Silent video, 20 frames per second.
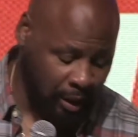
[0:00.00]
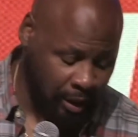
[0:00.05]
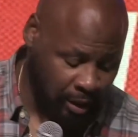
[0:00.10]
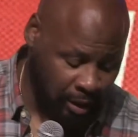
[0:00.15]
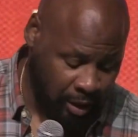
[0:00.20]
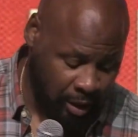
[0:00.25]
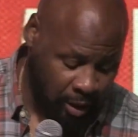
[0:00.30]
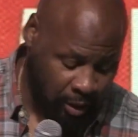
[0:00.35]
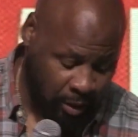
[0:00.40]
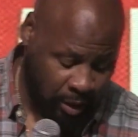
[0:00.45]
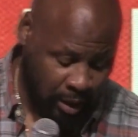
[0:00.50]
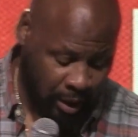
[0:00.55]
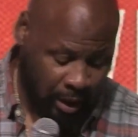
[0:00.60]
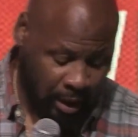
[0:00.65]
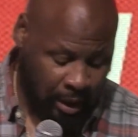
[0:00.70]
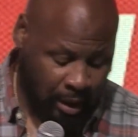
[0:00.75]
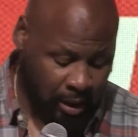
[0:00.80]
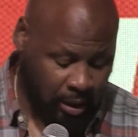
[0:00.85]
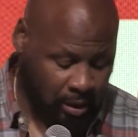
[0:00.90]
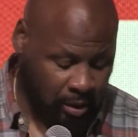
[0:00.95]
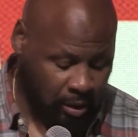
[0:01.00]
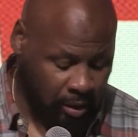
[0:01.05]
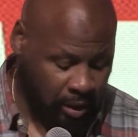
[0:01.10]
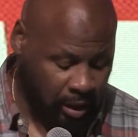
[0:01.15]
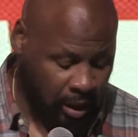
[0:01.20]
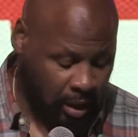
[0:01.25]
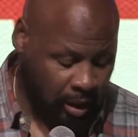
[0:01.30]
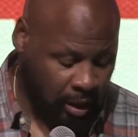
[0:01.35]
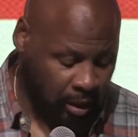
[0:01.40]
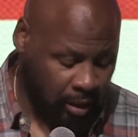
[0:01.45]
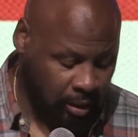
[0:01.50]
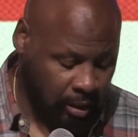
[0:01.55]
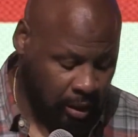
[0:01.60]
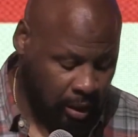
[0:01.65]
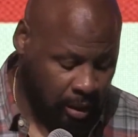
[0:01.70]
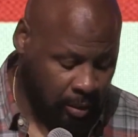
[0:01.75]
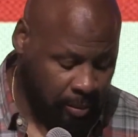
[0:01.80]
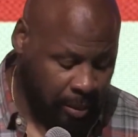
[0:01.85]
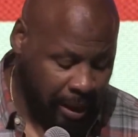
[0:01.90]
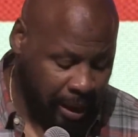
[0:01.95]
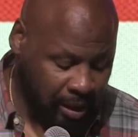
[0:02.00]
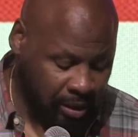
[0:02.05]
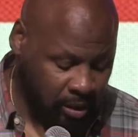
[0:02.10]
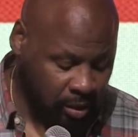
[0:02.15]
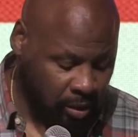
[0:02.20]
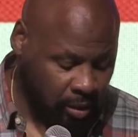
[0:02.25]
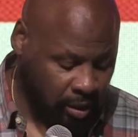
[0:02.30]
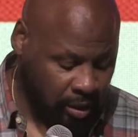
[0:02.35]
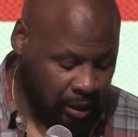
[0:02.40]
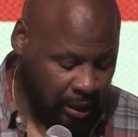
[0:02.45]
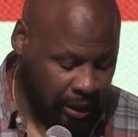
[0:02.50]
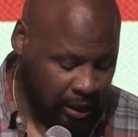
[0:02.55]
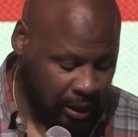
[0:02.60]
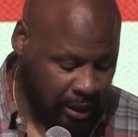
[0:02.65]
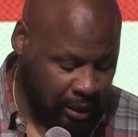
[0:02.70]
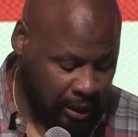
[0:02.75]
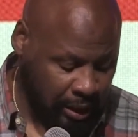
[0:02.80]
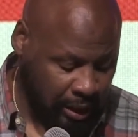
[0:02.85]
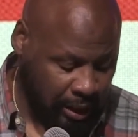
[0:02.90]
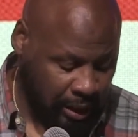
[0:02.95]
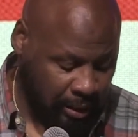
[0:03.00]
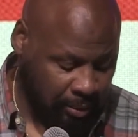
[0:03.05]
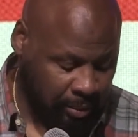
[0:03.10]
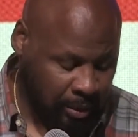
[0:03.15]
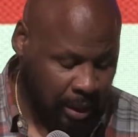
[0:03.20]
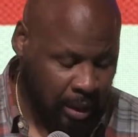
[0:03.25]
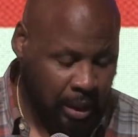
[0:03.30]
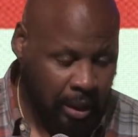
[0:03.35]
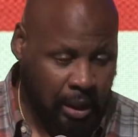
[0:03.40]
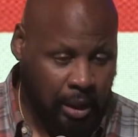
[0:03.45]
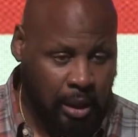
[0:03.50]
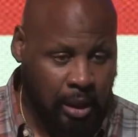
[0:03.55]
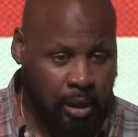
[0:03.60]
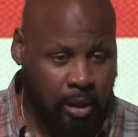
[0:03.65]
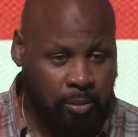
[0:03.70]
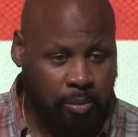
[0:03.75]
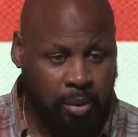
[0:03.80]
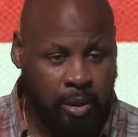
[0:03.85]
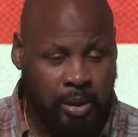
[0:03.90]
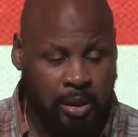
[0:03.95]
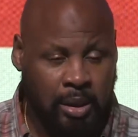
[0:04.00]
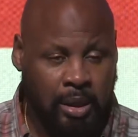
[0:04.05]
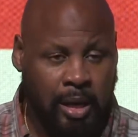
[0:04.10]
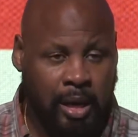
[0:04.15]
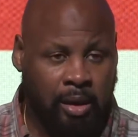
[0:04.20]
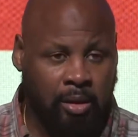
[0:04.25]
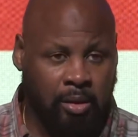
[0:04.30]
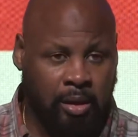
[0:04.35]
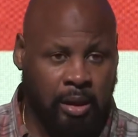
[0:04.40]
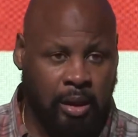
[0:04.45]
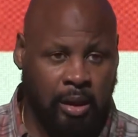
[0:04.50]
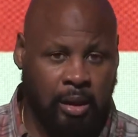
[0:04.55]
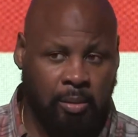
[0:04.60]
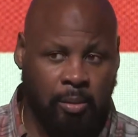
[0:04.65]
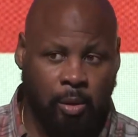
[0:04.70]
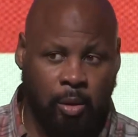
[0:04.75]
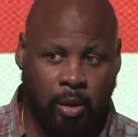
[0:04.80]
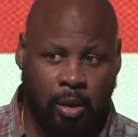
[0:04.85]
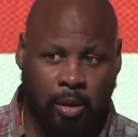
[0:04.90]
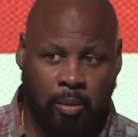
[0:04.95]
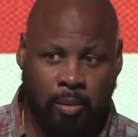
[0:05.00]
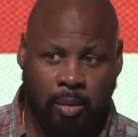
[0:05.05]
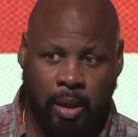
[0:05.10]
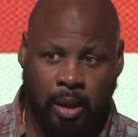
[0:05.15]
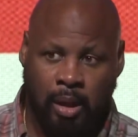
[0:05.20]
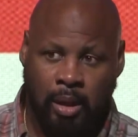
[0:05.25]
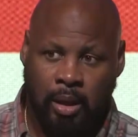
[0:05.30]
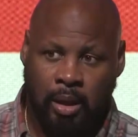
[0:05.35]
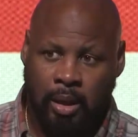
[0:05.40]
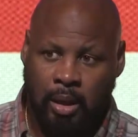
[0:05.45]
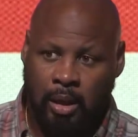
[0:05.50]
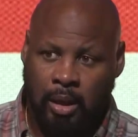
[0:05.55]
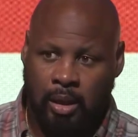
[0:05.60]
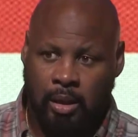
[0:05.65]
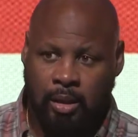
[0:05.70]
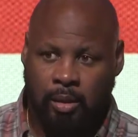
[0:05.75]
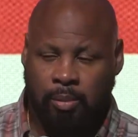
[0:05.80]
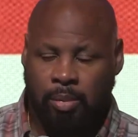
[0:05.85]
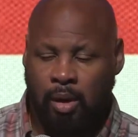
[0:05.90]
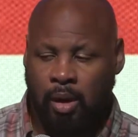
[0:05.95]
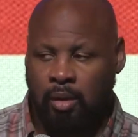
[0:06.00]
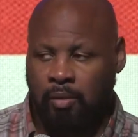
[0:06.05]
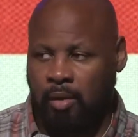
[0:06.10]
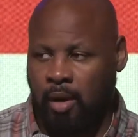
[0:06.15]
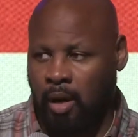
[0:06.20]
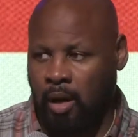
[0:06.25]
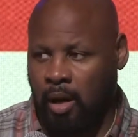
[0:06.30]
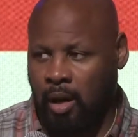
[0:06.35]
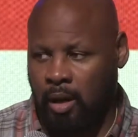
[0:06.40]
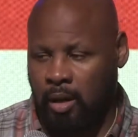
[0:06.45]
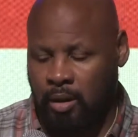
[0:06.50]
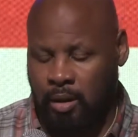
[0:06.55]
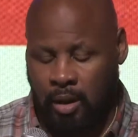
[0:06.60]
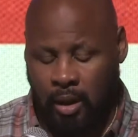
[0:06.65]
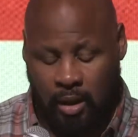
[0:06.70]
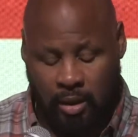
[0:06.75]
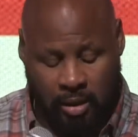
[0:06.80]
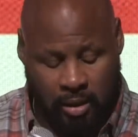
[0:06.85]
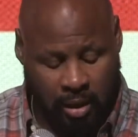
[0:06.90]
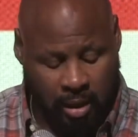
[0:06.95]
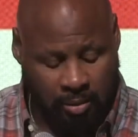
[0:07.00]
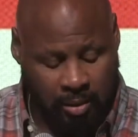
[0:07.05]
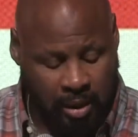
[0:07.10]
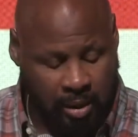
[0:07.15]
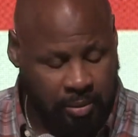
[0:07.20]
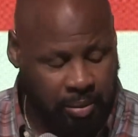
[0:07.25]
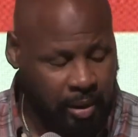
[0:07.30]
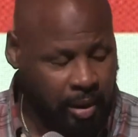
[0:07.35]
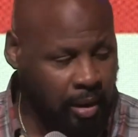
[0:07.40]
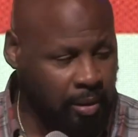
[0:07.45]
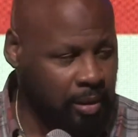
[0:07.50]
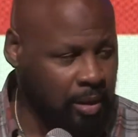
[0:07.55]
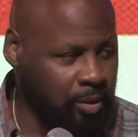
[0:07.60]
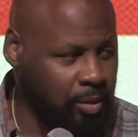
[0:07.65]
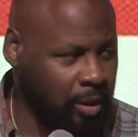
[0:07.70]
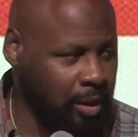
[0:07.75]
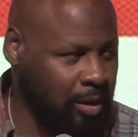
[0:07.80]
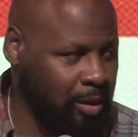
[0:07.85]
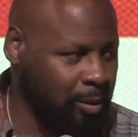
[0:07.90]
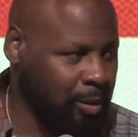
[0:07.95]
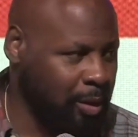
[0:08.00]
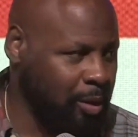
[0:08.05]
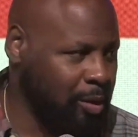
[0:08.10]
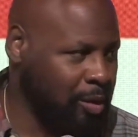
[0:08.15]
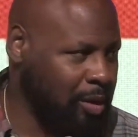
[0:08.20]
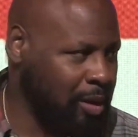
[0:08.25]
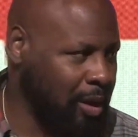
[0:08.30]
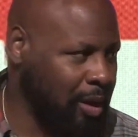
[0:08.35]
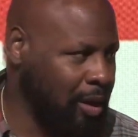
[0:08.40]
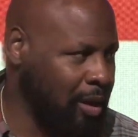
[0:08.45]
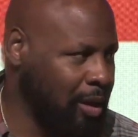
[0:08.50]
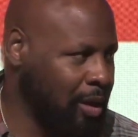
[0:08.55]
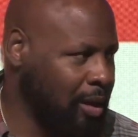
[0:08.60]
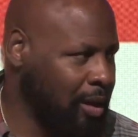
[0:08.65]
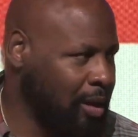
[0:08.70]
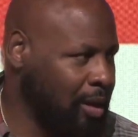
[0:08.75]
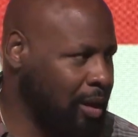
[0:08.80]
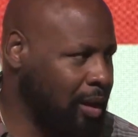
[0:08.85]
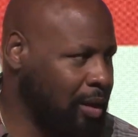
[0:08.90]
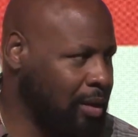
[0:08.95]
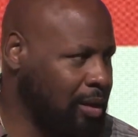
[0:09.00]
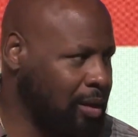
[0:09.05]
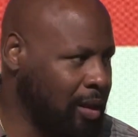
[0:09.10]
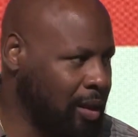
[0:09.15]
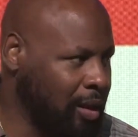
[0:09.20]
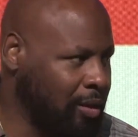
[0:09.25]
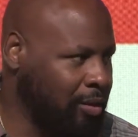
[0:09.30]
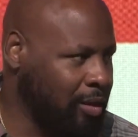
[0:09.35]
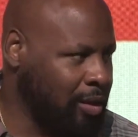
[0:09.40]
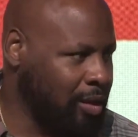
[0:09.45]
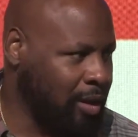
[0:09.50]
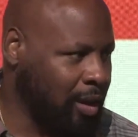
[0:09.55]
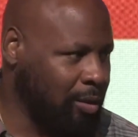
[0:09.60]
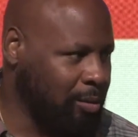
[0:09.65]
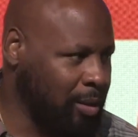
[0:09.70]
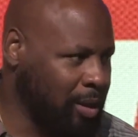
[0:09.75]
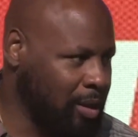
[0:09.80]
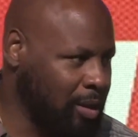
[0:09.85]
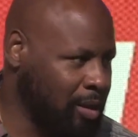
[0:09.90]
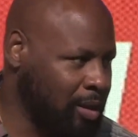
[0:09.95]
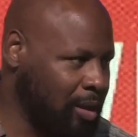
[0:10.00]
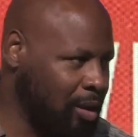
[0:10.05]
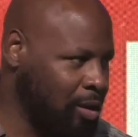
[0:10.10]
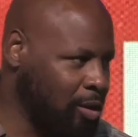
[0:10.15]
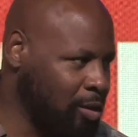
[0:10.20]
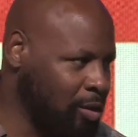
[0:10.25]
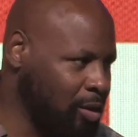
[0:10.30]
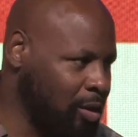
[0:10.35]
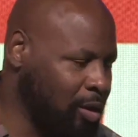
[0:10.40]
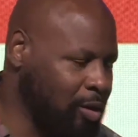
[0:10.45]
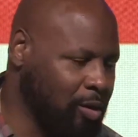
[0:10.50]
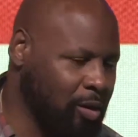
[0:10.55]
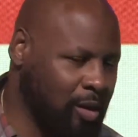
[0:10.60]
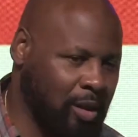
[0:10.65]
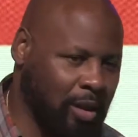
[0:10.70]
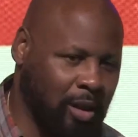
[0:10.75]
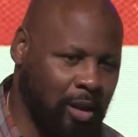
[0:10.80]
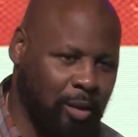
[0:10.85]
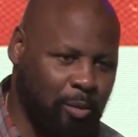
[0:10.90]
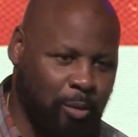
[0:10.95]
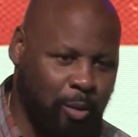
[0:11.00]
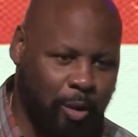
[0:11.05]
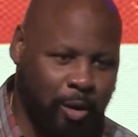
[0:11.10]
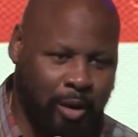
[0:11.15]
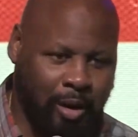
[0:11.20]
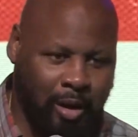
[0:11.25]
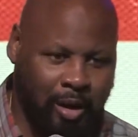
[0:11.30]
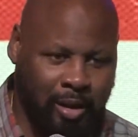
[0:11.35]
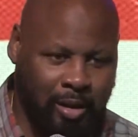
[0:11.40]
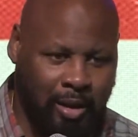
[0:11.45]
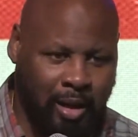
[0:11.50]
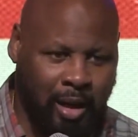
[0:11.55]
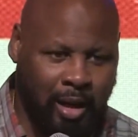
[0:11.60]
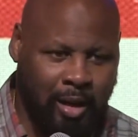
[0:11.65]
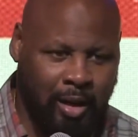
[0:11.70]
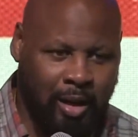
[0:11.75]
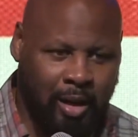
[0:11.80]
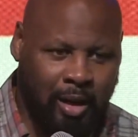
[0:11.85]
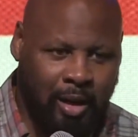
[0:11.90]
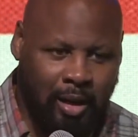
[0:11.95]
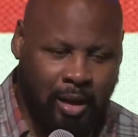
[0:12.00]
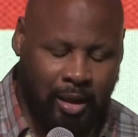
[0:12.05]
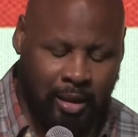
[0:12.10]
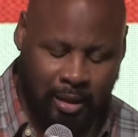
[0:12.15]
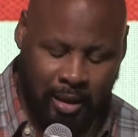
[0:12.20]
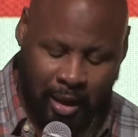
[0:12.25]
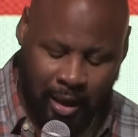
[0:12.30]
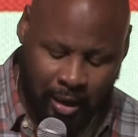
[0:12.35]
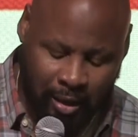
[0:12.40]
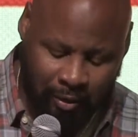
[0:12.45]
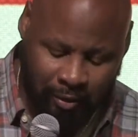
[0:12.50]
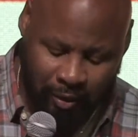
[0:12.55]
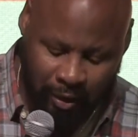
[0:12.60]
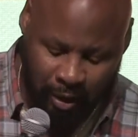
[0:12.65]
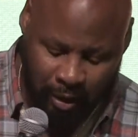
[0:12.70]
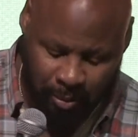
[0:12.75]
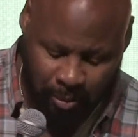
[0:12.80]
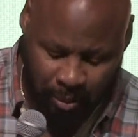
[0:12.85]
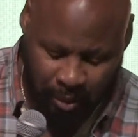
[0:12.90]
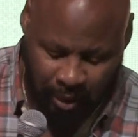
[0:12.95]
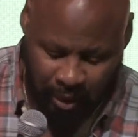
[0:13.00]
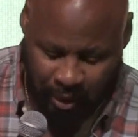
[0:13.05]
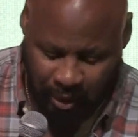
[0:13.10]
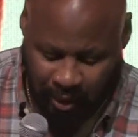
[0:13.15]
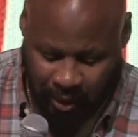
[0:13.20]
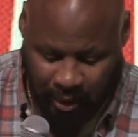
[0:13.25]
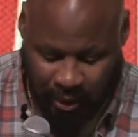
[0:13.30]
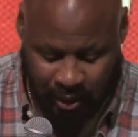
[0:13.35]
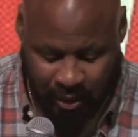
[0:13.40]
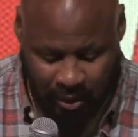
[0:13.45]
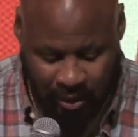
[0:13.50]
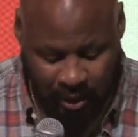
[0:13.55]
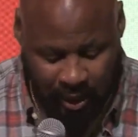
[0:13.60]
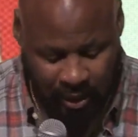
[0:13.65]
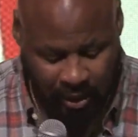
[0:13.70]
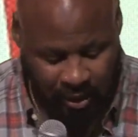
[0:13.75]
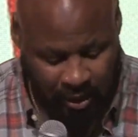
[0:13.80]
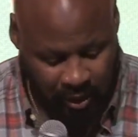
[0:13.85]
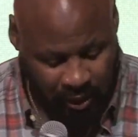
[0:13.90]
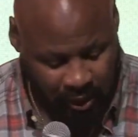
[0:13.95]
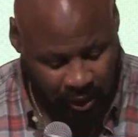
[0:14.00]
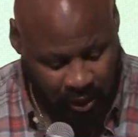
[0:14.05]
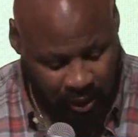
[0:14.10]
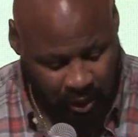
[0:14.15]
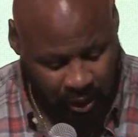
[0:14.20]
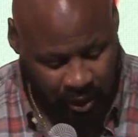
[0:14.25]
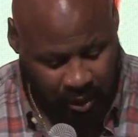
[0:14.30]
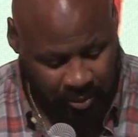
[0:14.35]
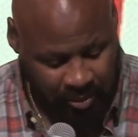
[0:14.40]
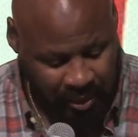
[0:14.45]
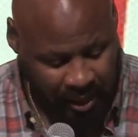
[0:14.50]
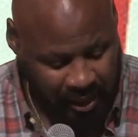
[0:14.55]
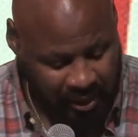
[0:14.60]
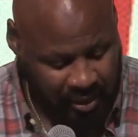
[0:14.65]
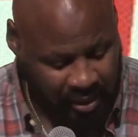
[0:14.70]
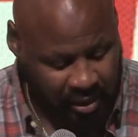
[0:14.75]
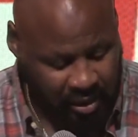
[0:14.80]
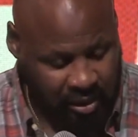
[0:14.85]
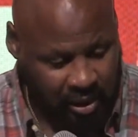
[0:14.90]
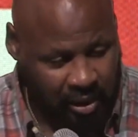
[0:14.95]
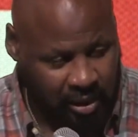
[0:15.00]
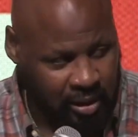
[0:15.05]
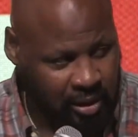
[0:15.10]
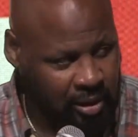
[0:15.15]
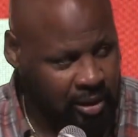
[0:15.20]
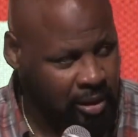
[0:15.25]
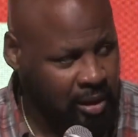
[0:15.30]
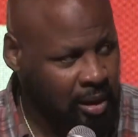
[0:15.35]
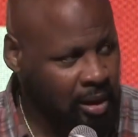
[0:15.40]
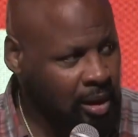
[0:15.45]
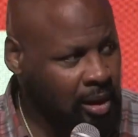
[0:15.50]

didn't know, he's on our, our pastoral teaching team, and he doesn't preach a lot on Sunday morning, but he's a part of all our, our sermon and prayer retreats. So when you see us deliver sermons on, on Sunday morning, his hand, his hand and fingerprint and his excellent um, exegesis